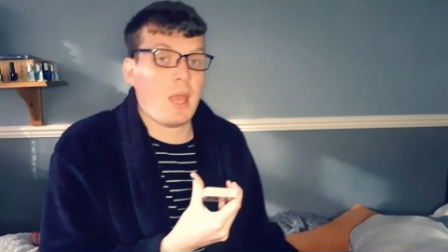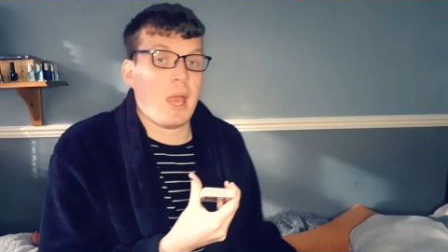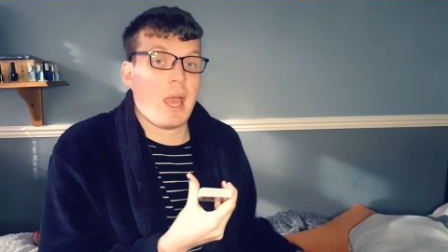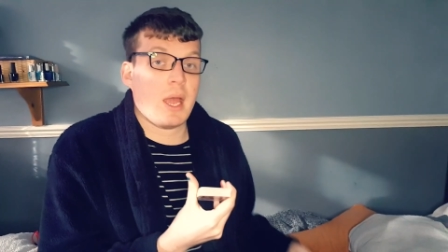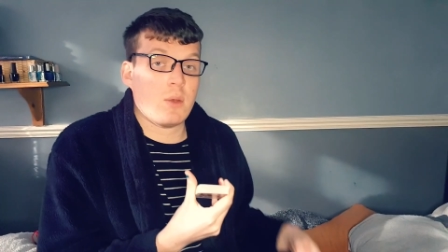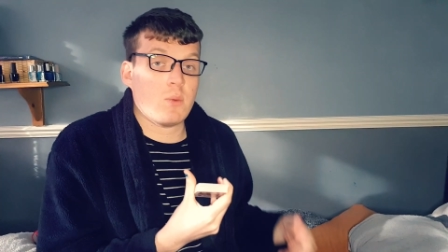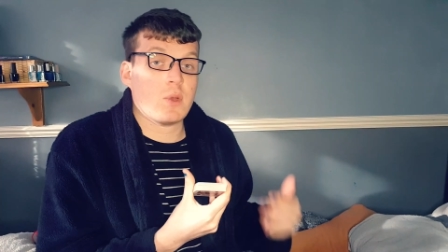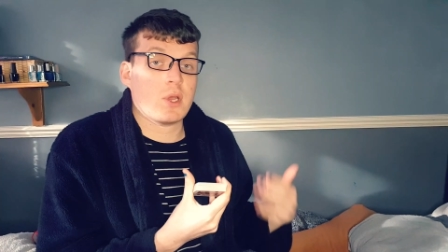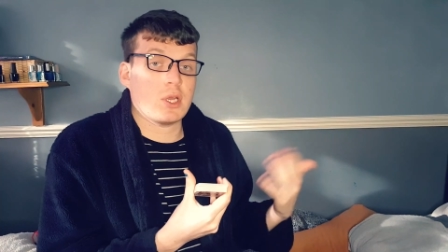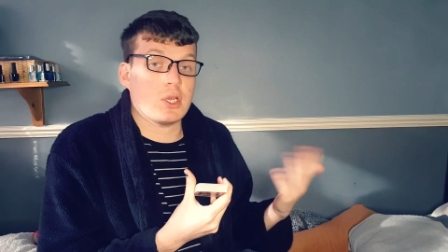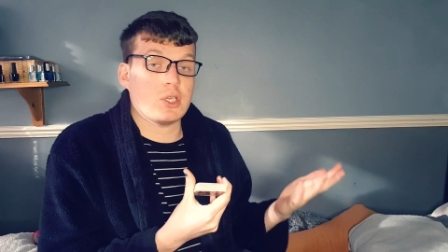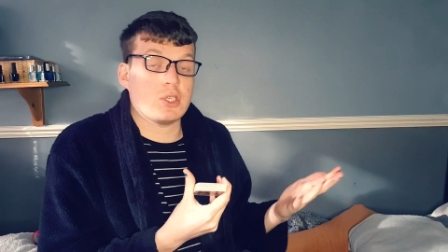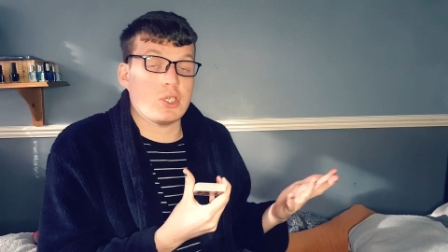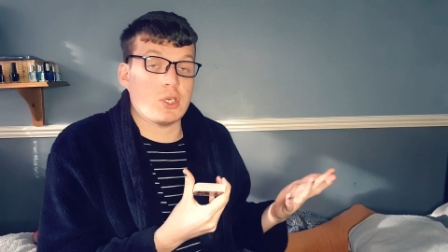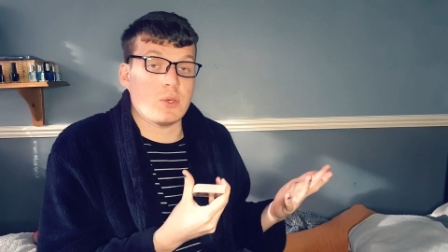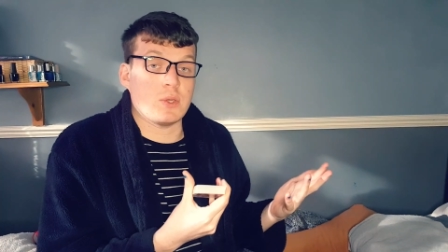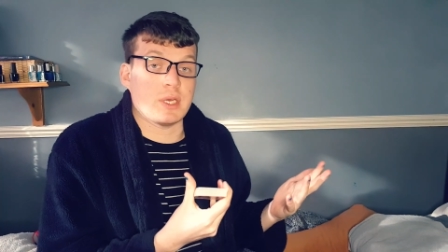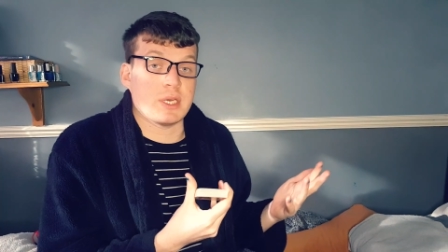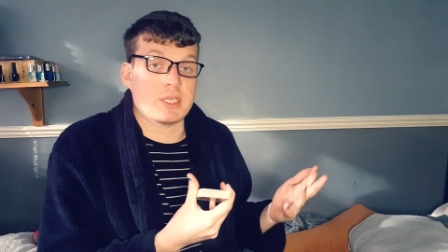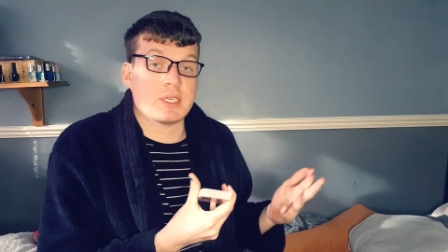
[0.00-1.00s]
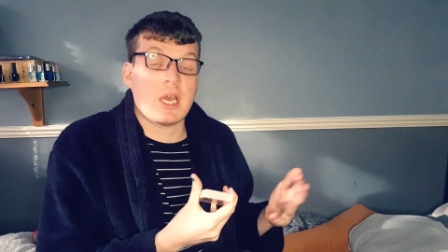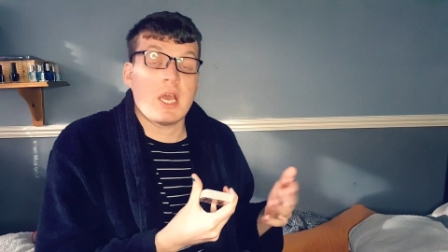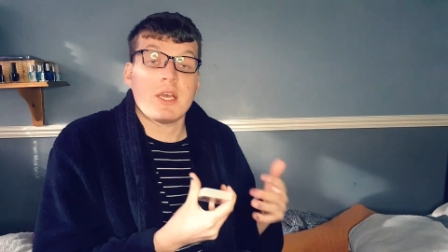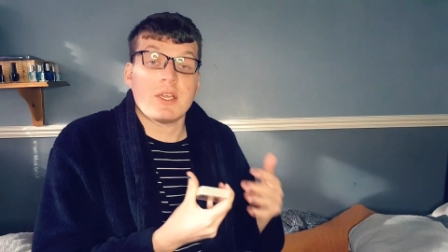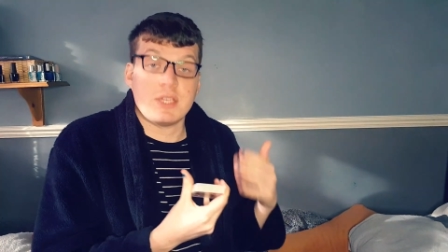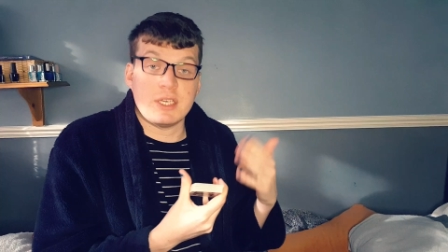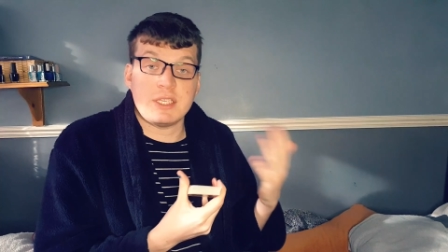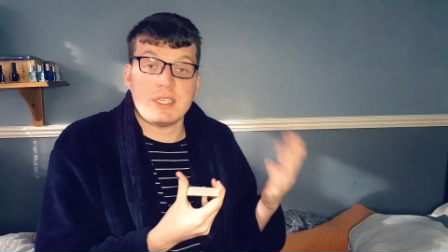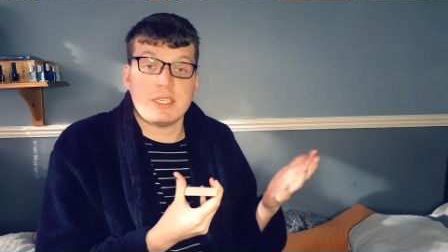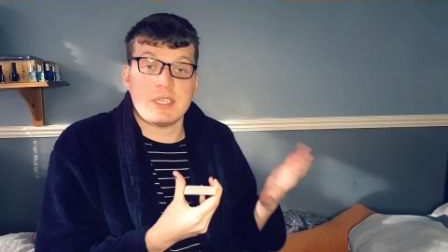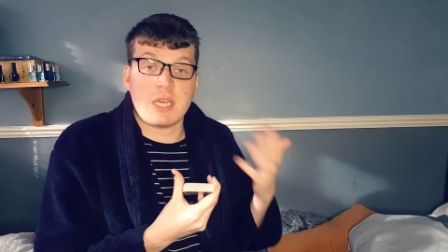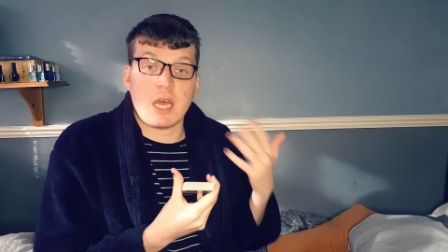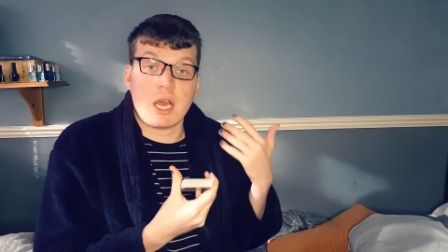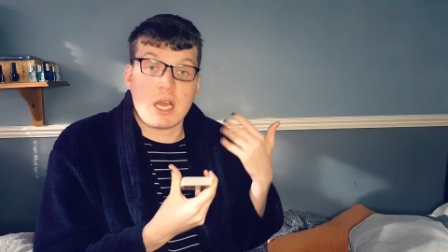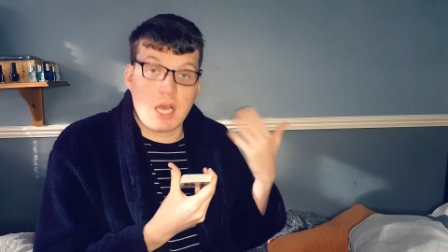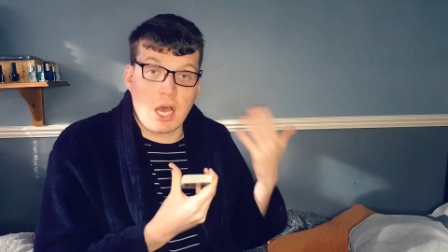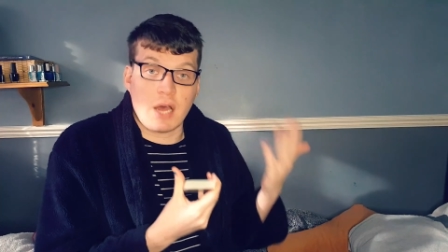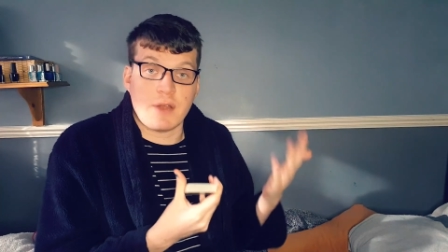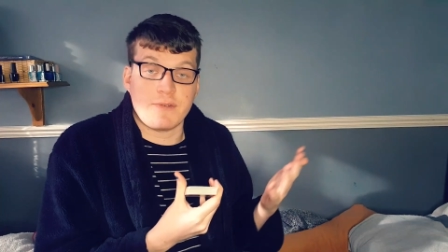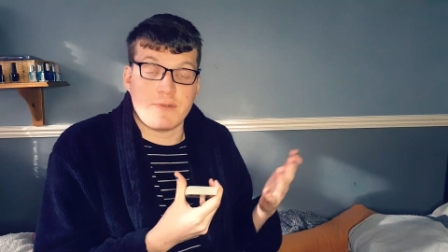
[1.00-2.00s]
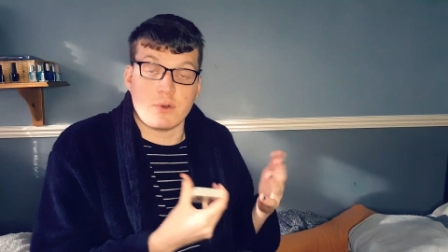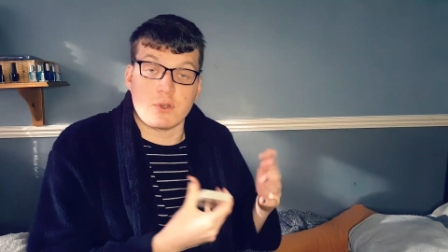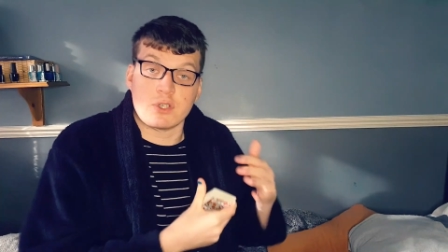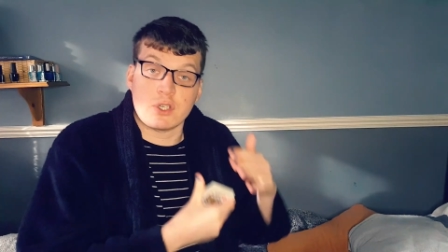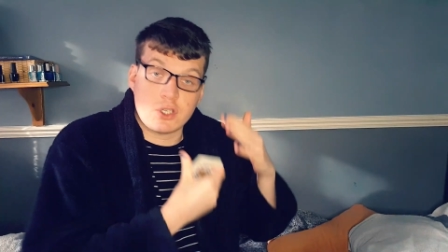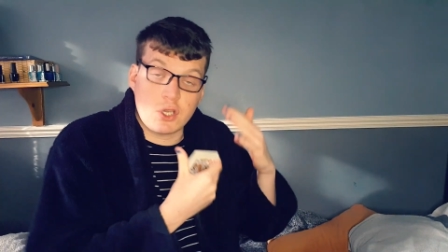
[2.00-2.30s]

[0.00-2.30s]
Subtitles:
we're going to do this. This is a card force.